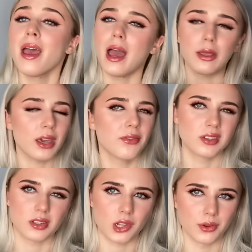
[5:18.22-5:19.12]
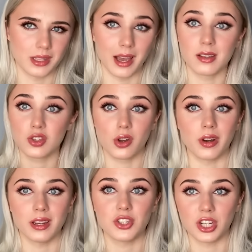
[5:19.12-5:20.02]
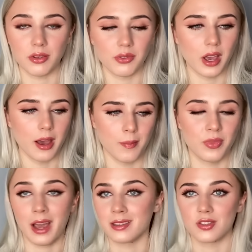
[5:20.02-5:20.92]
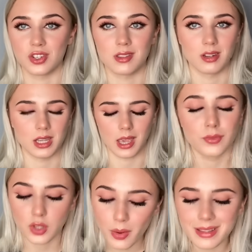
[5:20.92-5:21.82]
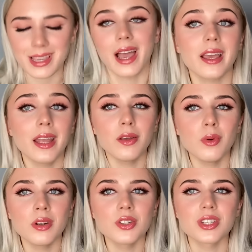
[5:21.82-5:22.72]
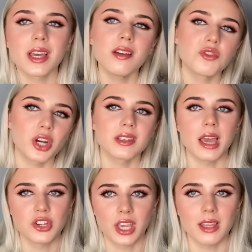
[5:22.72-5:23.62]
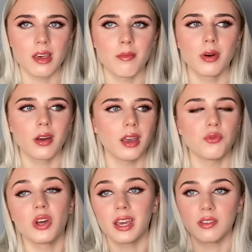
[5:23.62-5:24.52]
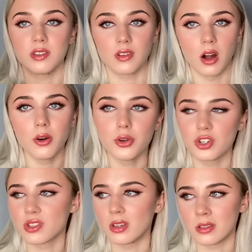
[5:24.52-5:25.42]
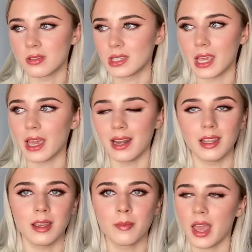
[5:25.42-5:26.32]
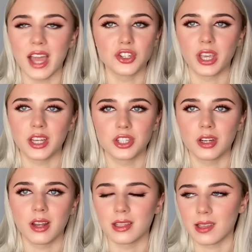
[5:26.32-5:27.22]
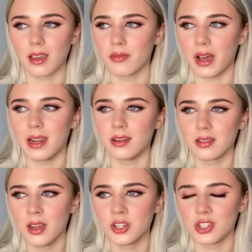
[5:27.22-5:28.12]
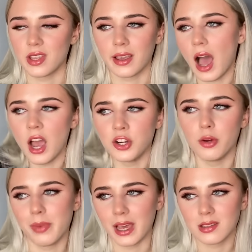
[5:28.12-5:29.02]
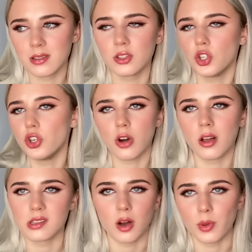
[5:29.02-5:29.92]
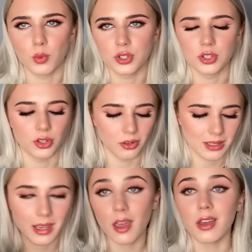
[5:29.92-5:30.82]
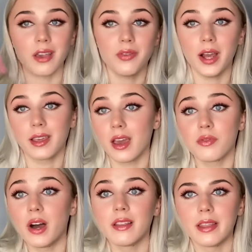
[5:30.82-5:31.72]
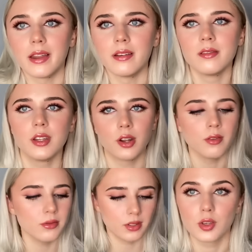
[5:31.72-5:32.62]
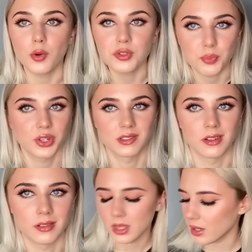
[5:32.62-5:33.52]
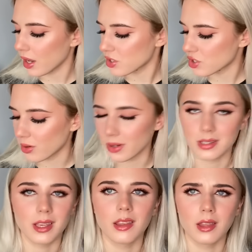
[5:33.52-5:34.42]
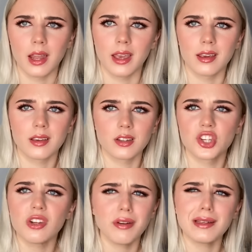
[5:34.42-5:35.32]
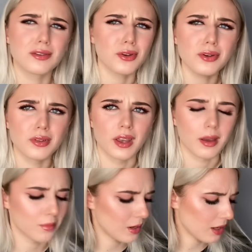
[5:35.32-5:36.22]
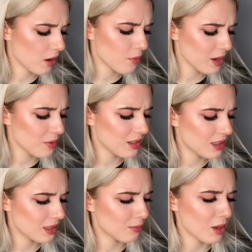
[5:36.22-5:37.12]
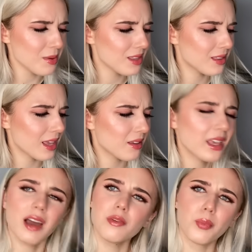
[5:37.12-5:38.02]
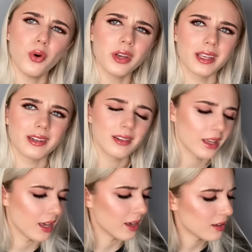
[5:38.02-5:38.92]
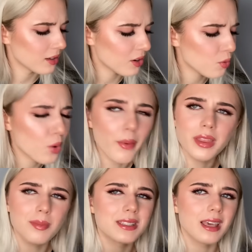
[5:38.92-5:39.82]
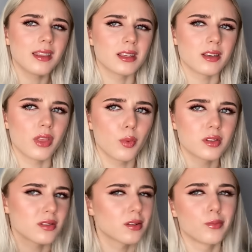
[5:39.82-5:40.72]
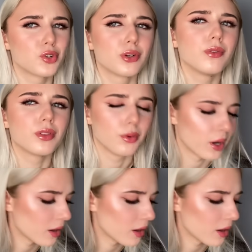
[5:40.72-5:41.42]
and you have to disclose that. Sorry, chief. That is just the tea. Don't attack anyone. Just kind of try to educate them. But if you're like this girl who just doesn't take any education as like valid, she's like, I know best. You can't tell me what to do. It's like, okay, fine. Get a fine then, you know, go to prison. Like, I just don't understand the, like, she could have at least Googled it and been like, oh, maybe they have a point here, you know? Why would they be saying this if there wasn't some truth to it?